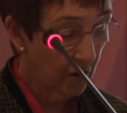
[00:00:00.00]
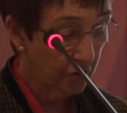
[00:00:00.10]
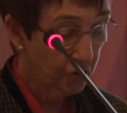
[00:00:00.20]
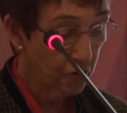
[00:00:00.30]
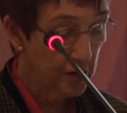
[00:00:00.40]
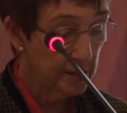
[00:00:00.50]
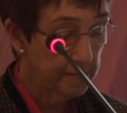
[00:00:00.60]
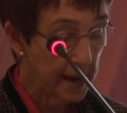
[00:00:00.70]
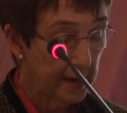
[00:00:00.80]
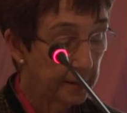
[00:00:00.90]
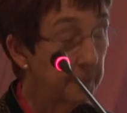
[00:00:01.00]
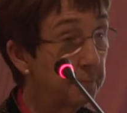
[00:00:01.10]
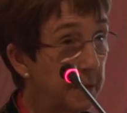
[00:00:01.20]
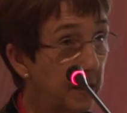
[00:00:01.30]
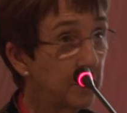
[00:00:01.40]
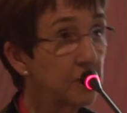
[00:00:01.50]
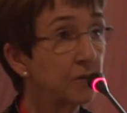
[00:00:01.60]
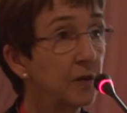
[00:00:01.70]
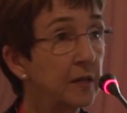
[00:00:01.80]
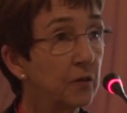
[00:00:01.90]
are 3 main
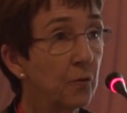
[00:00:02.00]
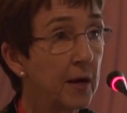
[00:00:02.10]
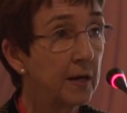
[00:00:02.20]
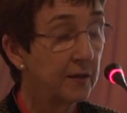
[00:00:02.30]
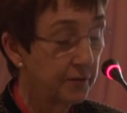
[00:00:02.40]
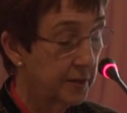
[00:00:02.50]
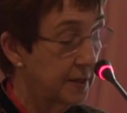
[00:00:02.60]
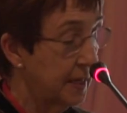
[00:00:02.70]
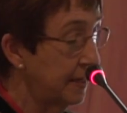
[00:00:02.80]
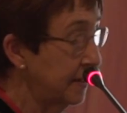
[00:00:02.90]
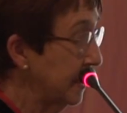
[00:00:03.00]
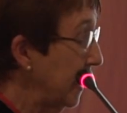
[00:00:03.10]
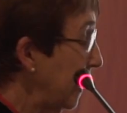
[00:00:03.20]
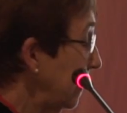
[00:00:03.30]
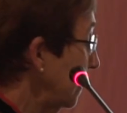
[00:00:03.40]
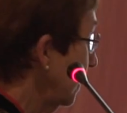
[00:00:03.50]
pillars in the rare liver disease, and